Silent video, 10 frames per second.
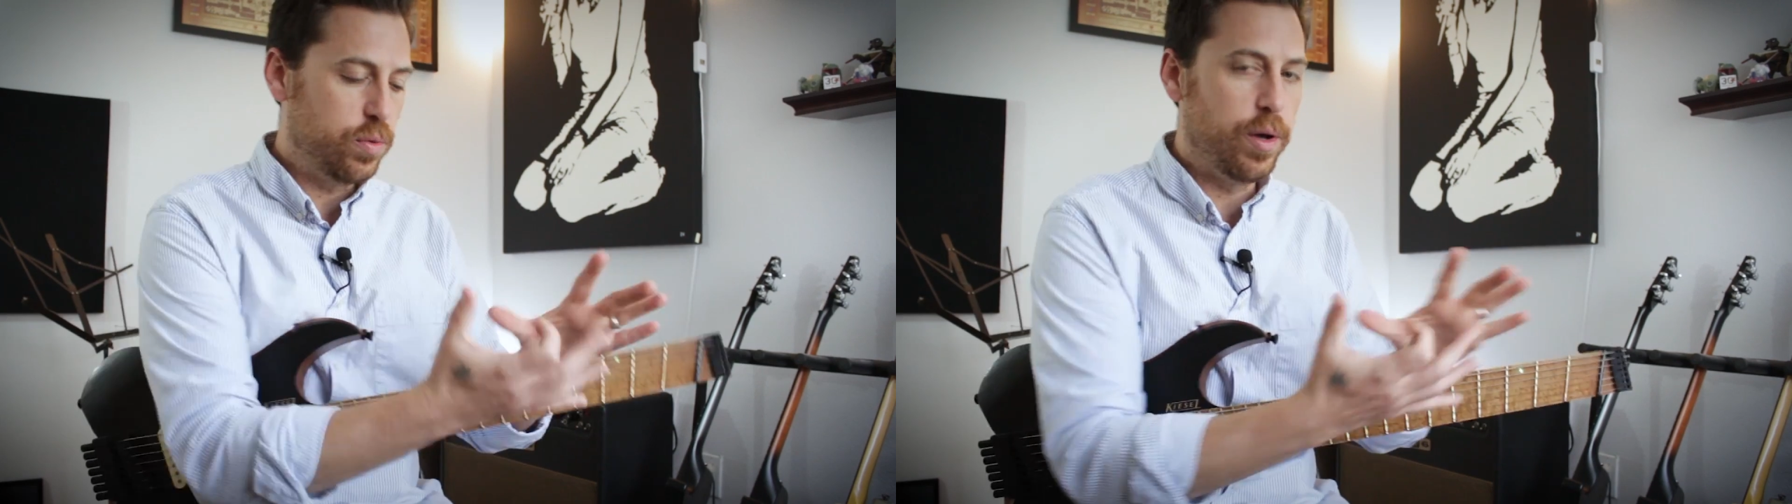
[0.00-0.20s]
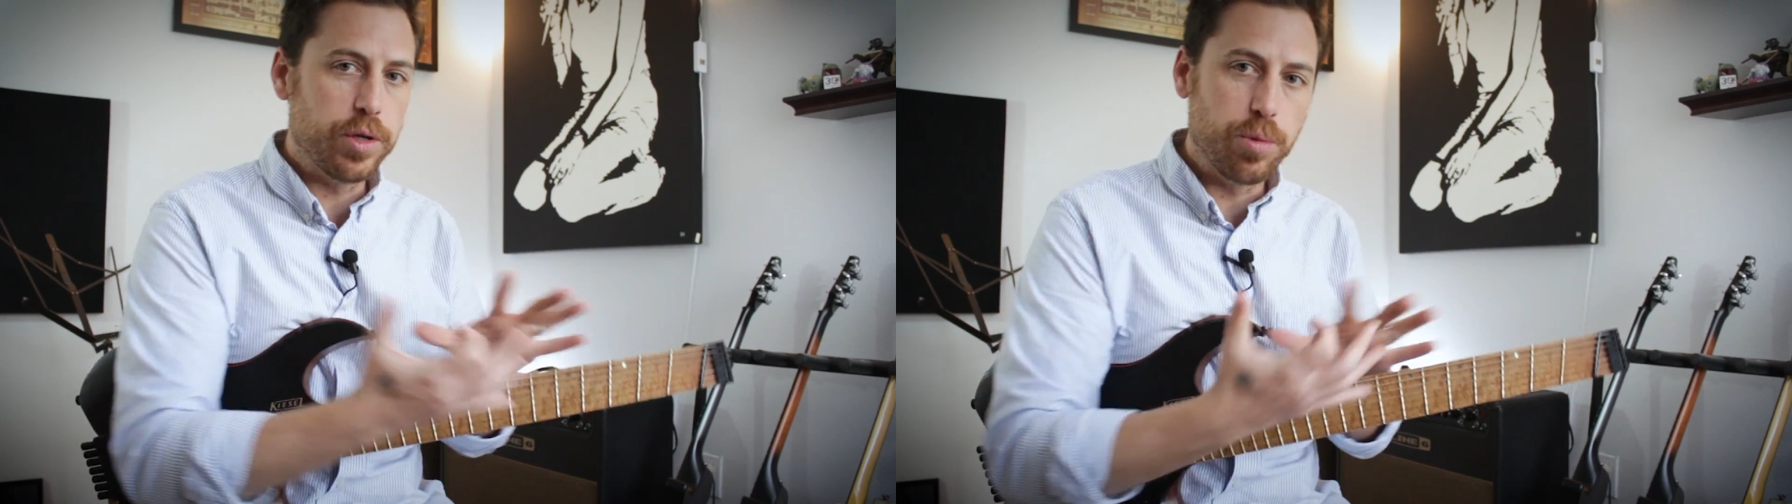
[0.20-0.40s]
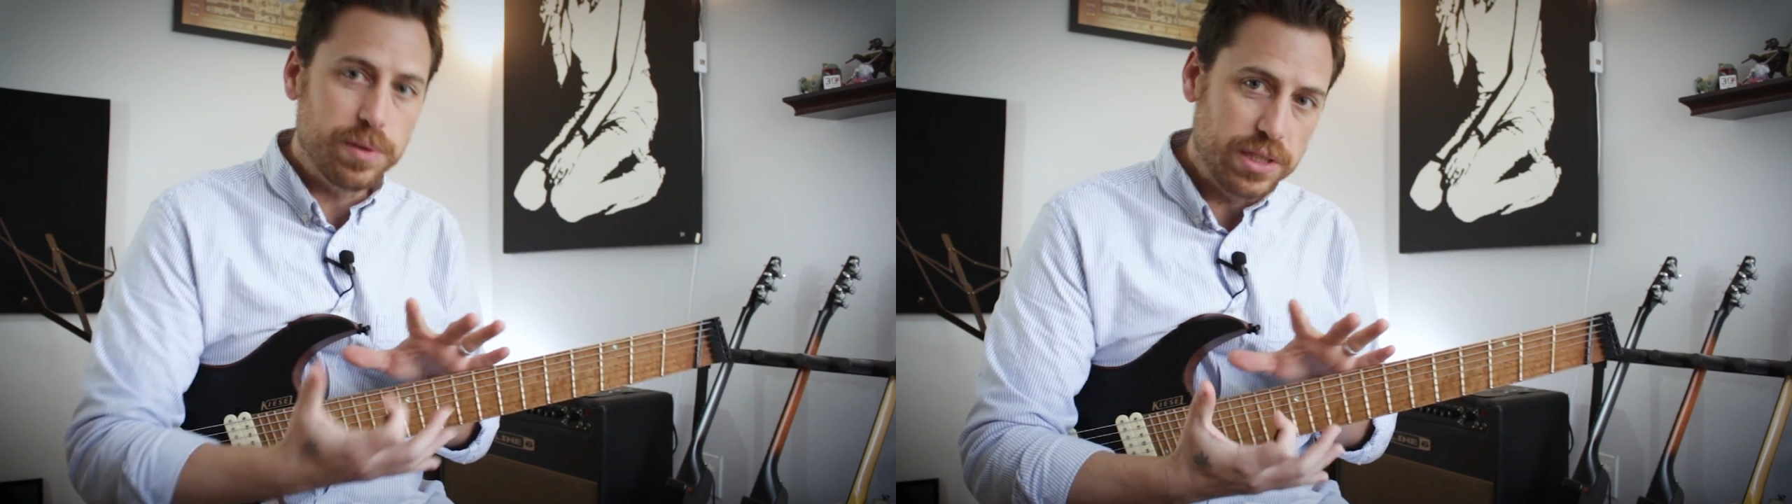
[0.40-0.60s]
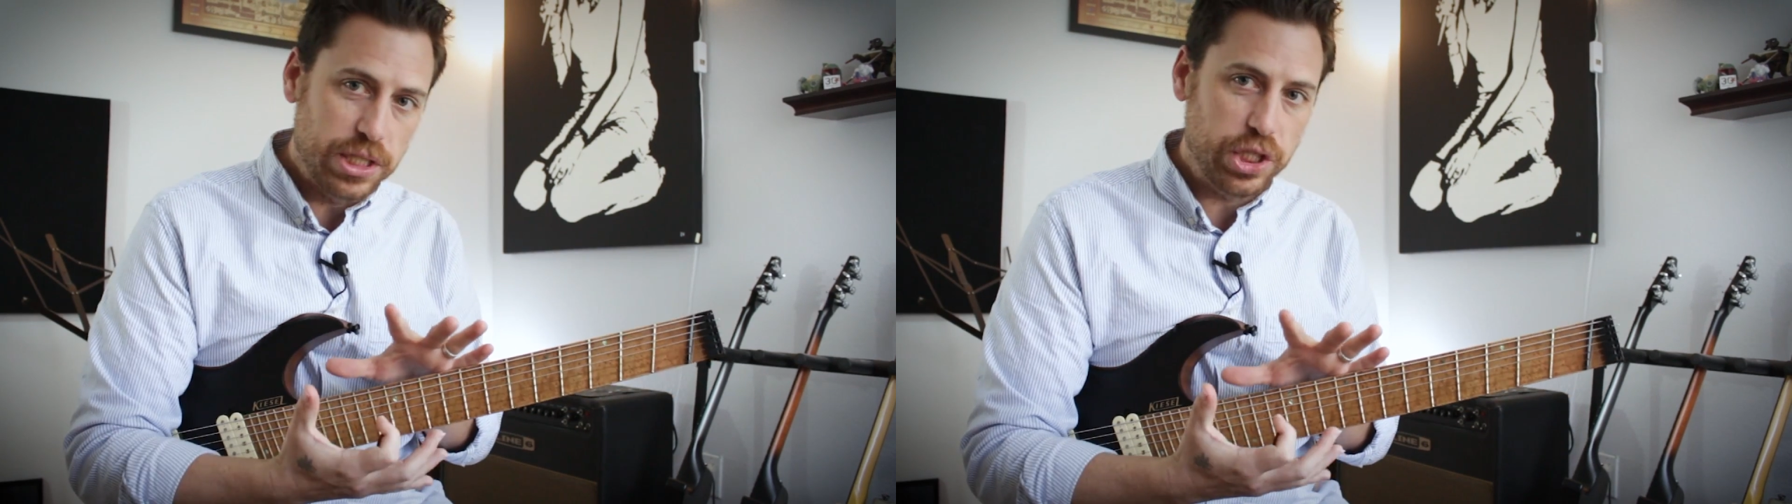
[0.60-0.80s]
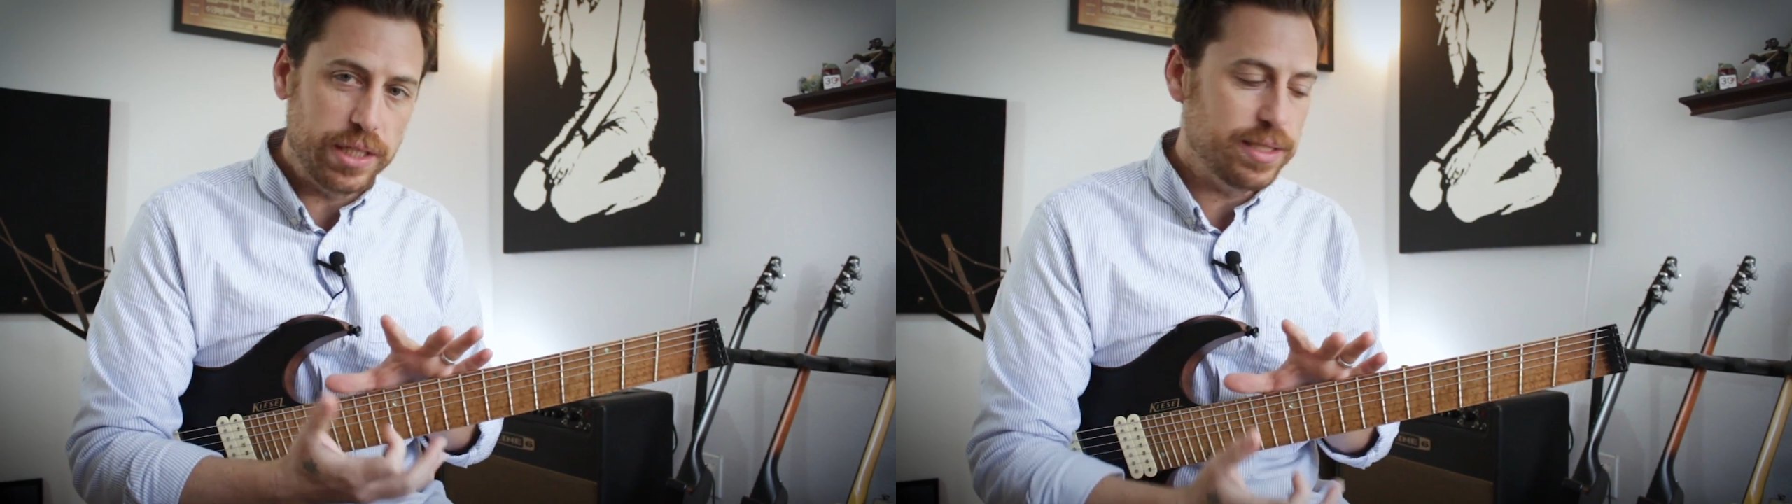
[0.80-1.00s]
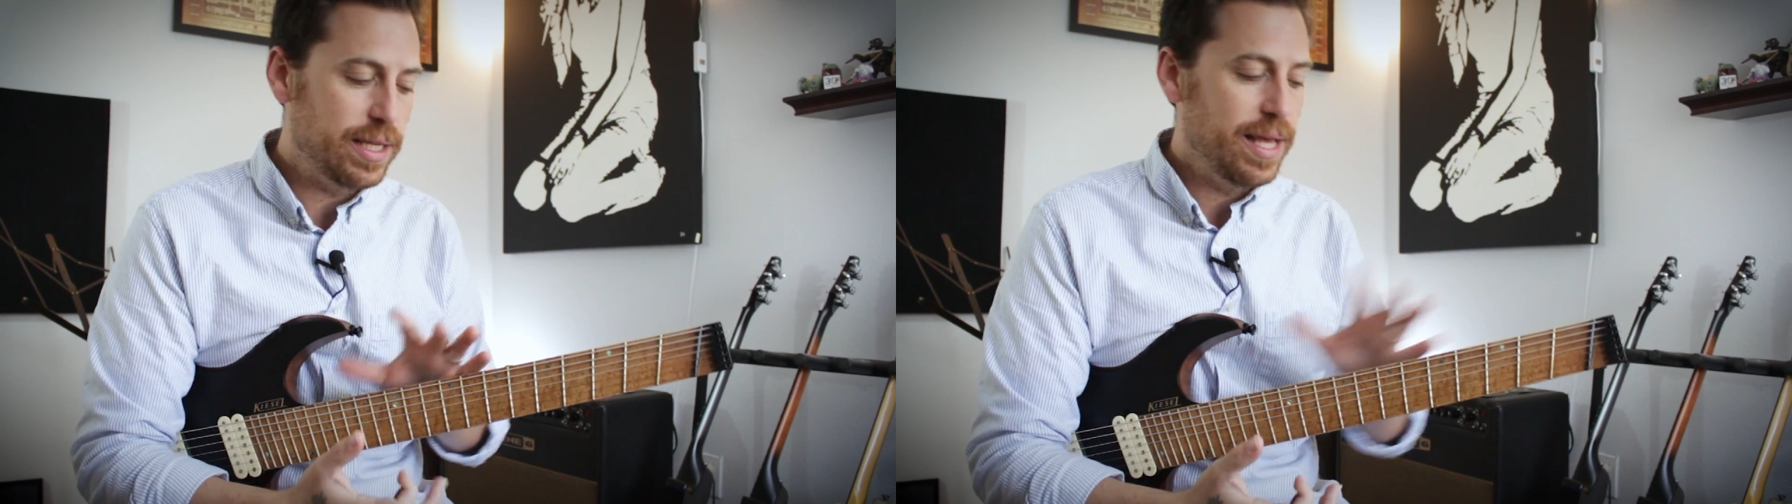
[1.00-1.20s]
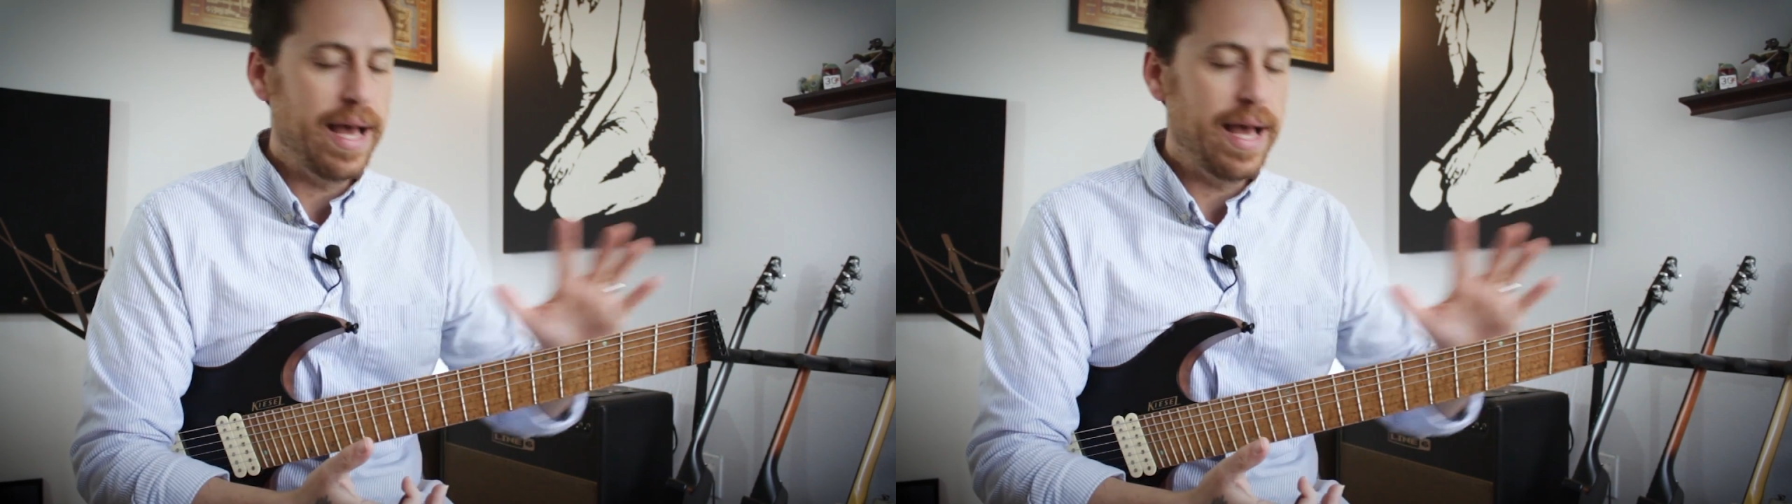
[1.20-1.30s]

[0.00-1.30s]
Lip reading: throughout your positions.